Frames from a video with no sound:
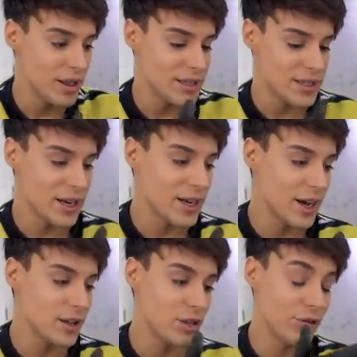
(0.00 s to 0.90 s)
this can
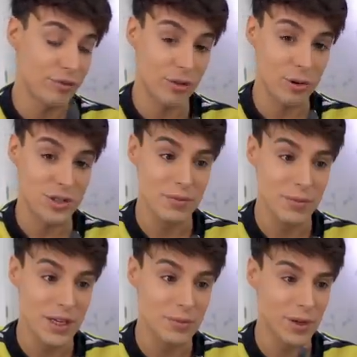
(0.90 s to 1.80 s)
cut the frozen
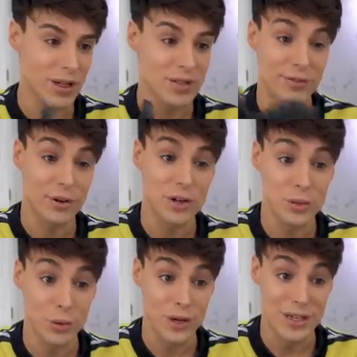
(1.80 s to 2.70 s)
meat, because the first one